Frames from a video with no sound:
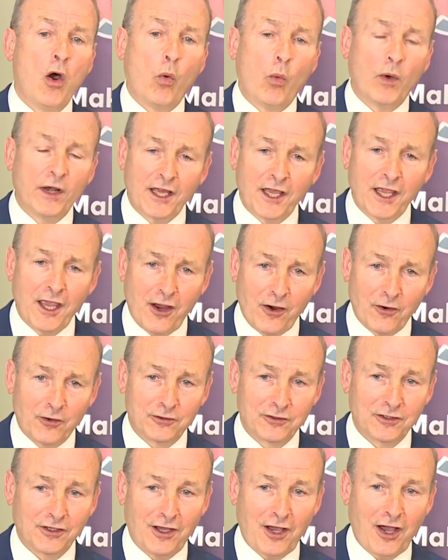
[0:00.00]
When I
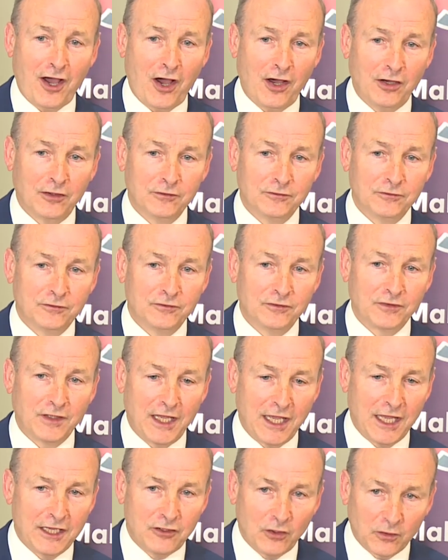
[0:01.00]
heard of
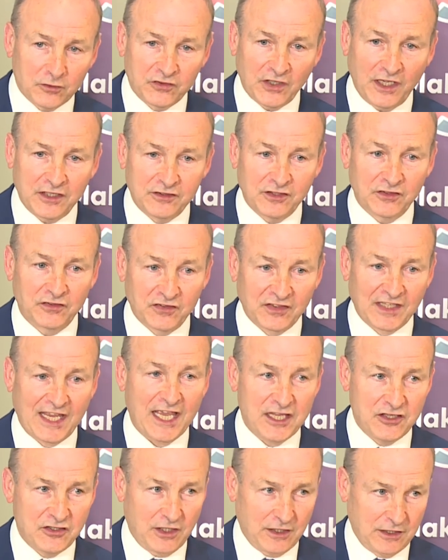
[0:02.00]
Young Scientists
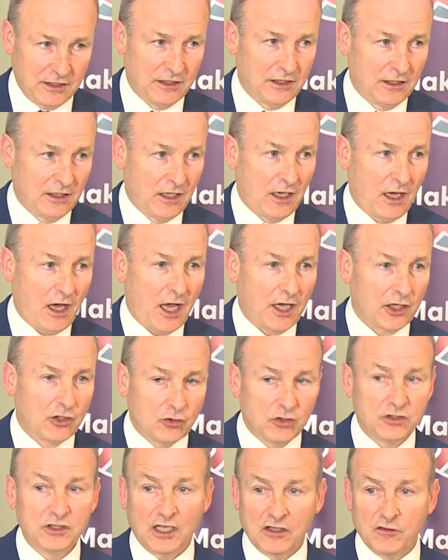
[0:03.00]
Kenya, I
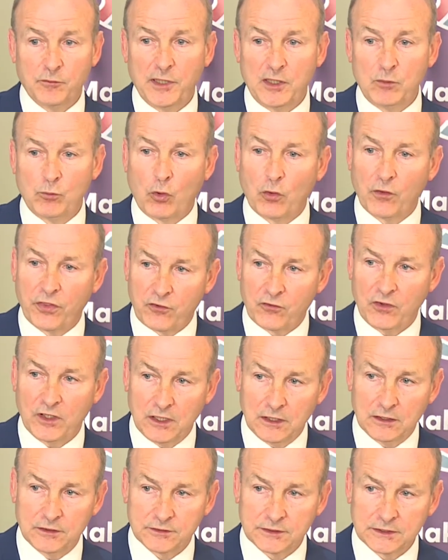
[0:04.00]
could not have been more
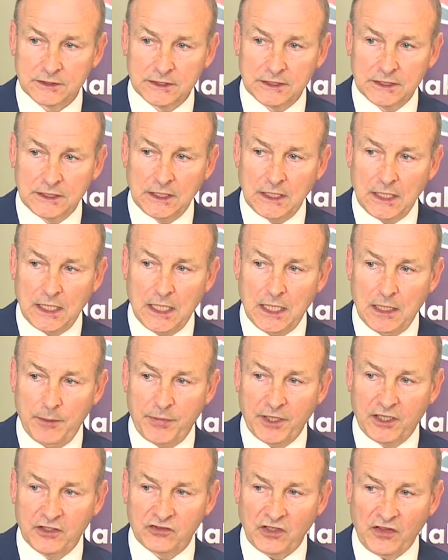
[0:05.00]
thrilled
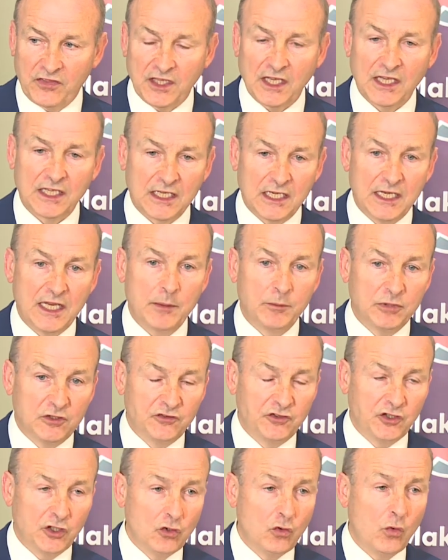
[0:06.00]
because I think it
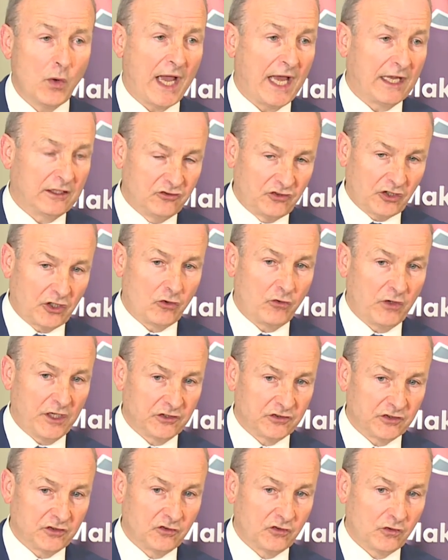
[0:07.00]
enables you and
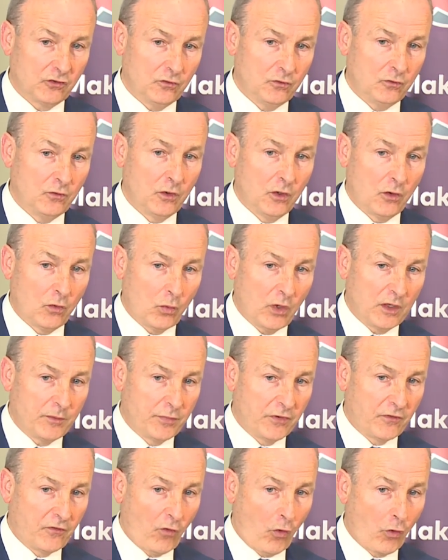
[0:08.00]
generations who went
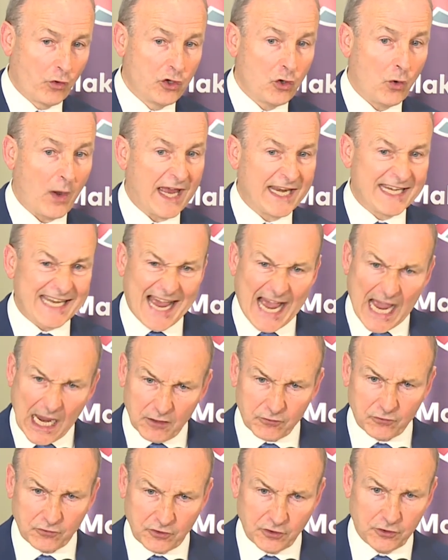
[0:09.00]
before you and
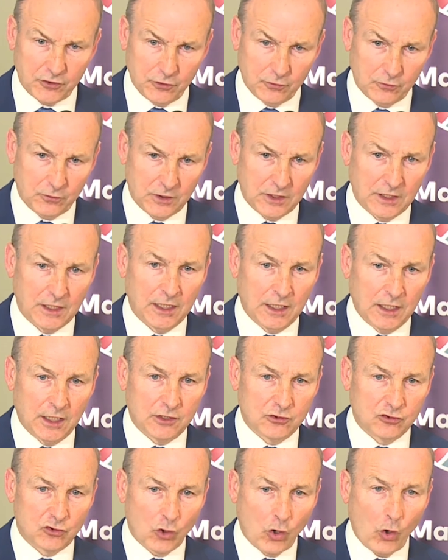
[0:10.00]
after you
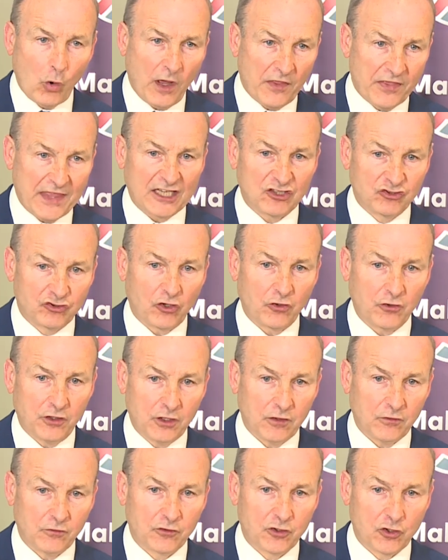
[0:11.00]
to go on that journey
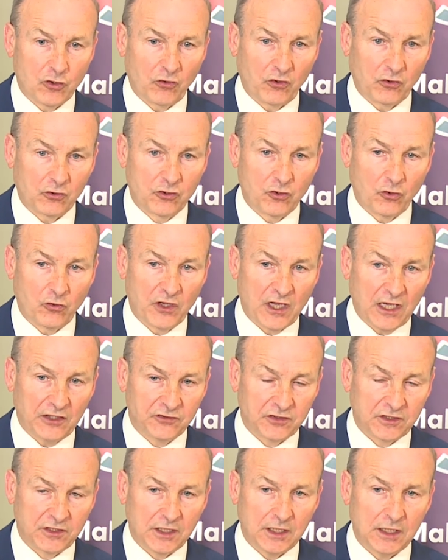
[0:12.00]
of
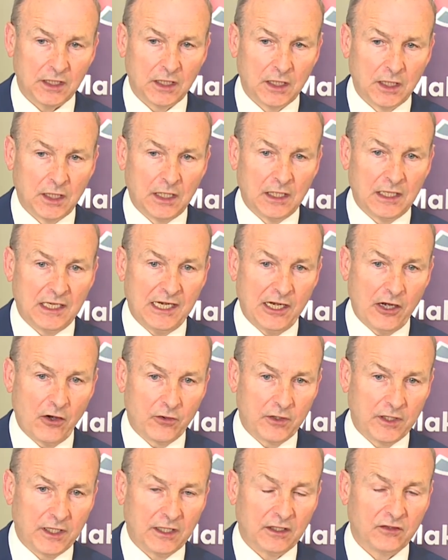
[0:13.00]
curiosity,
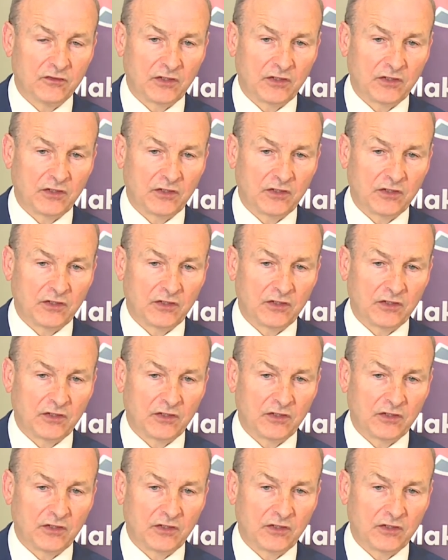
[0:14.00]
learning,